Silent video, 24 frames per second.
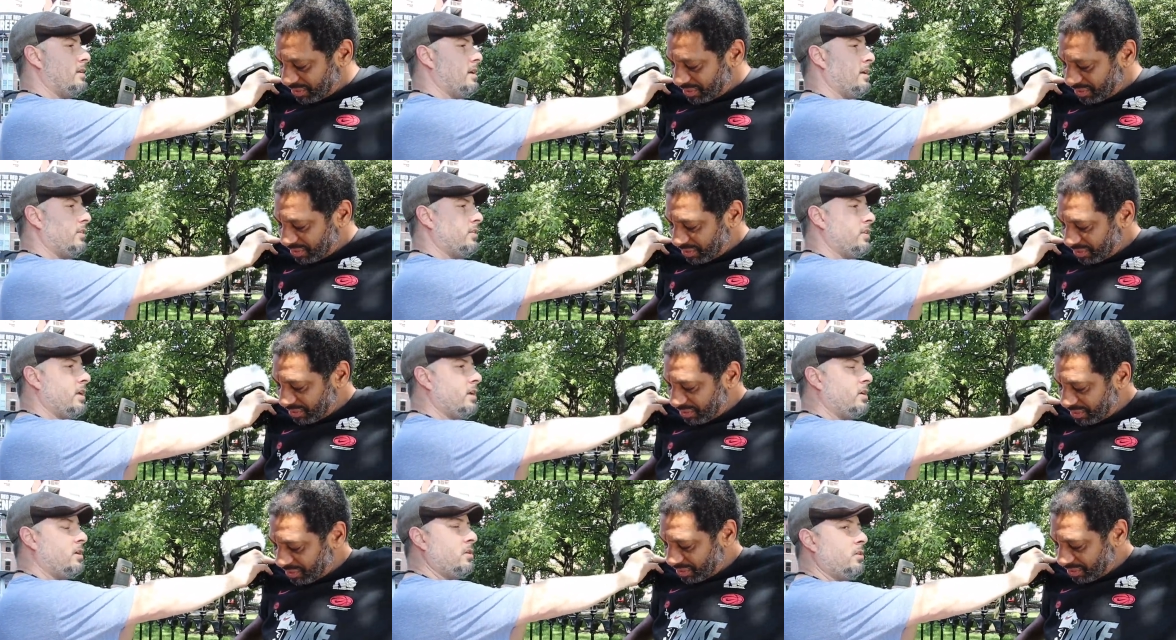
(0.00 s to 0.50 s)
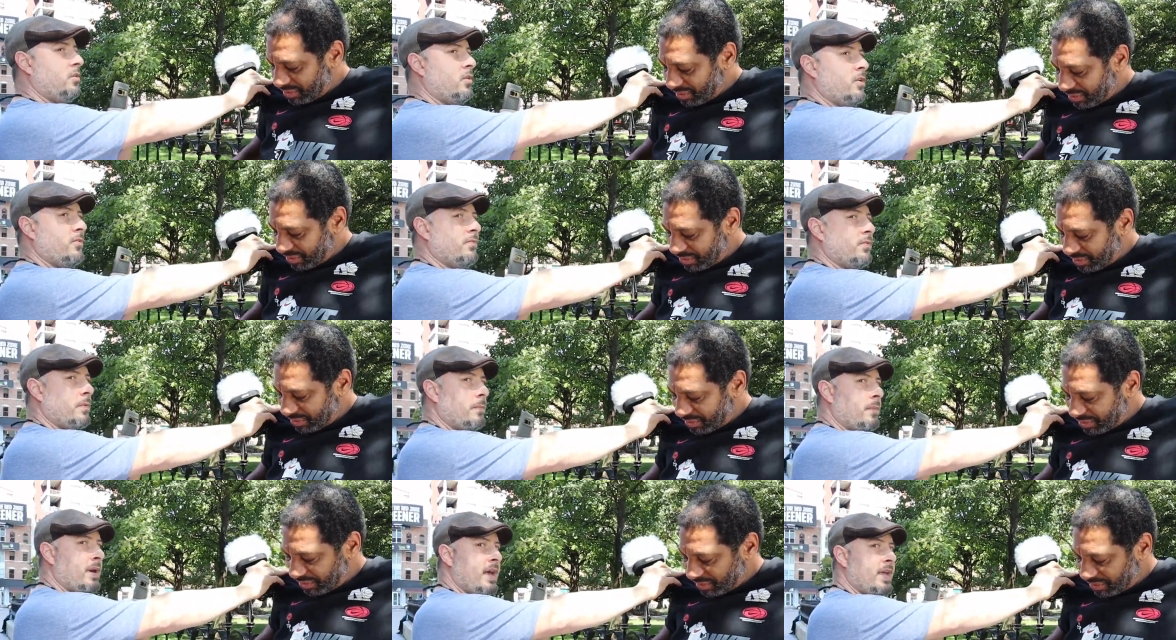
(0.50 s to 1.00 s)
Speaker 1: I thank you, Lord,
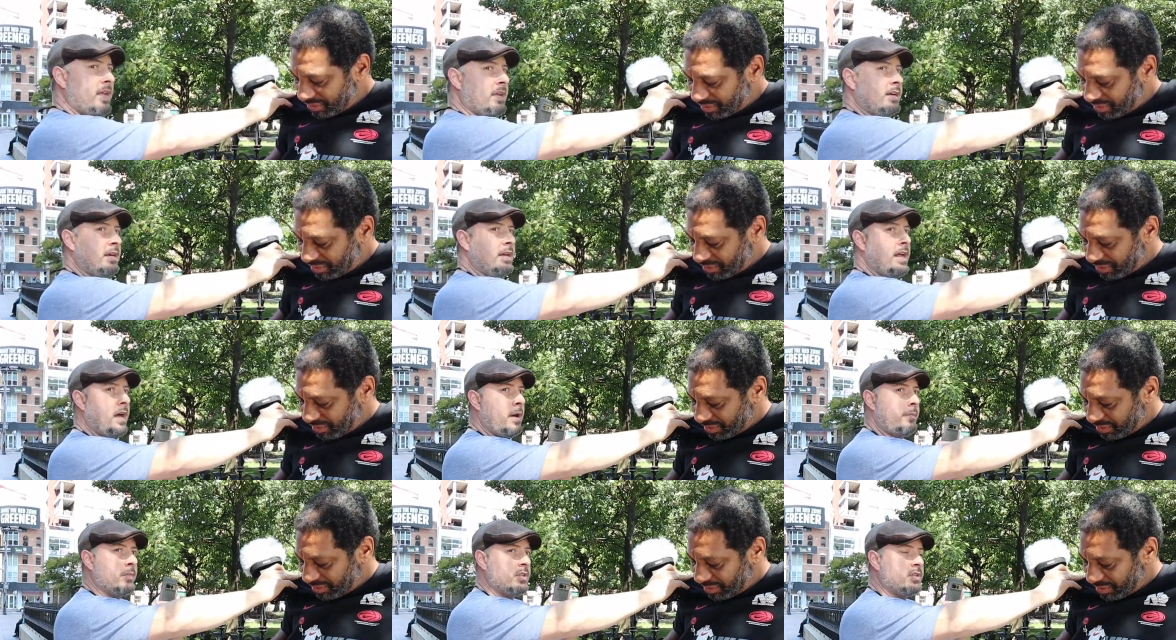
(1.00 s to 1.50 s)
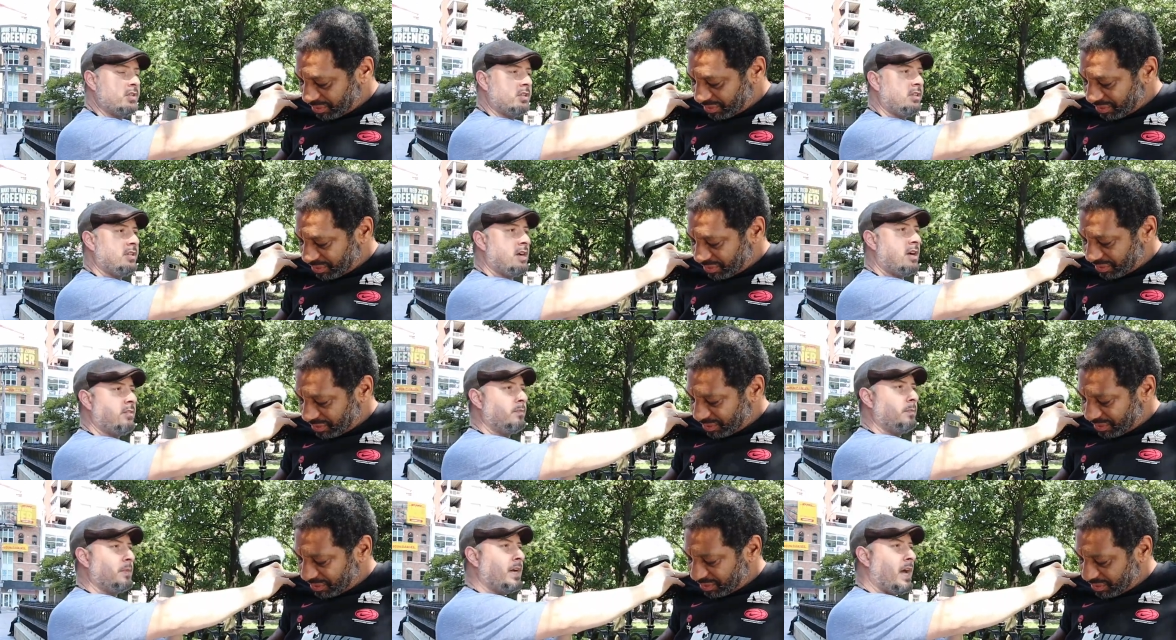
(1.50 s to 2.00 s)
for Micah and how much you
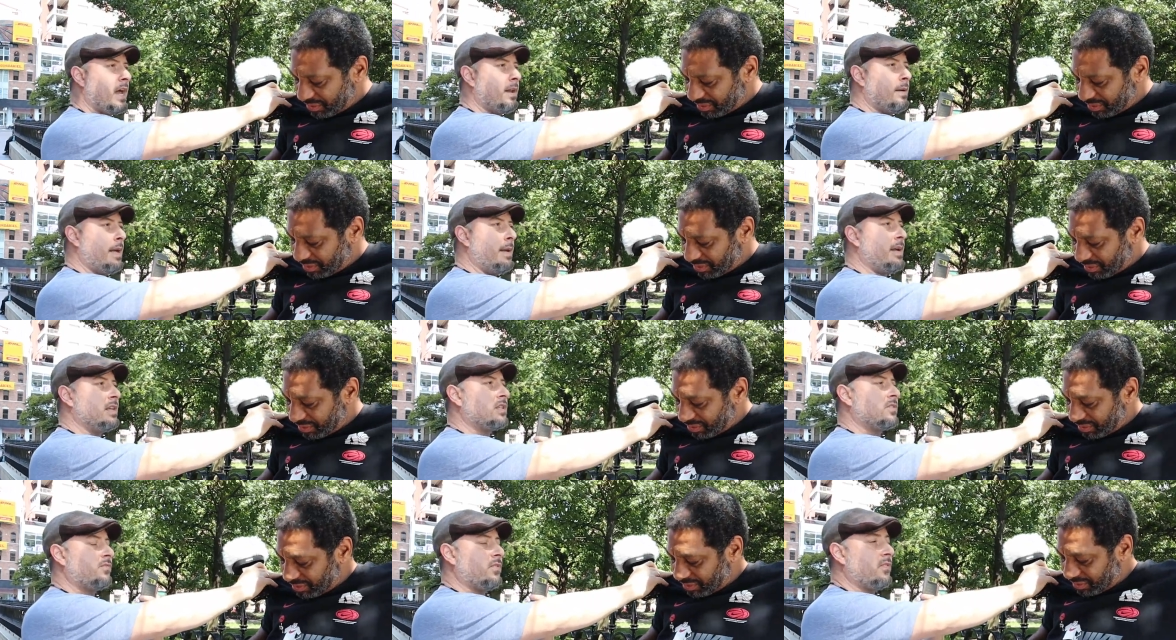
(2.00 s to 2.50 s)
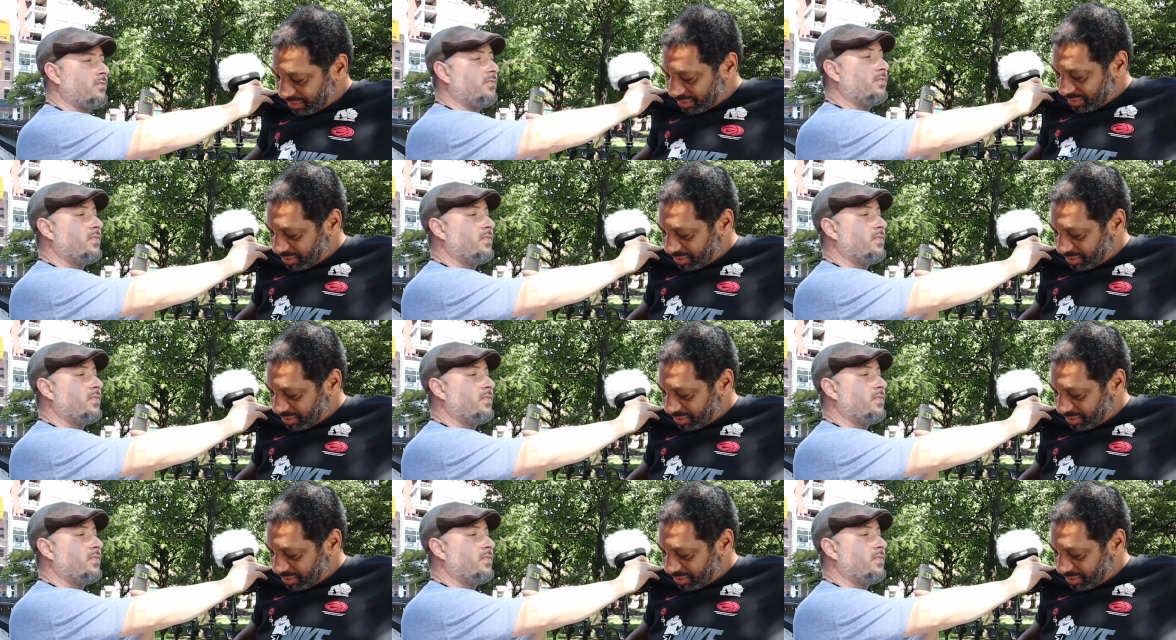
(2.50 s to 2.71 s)
love him. God, I ask for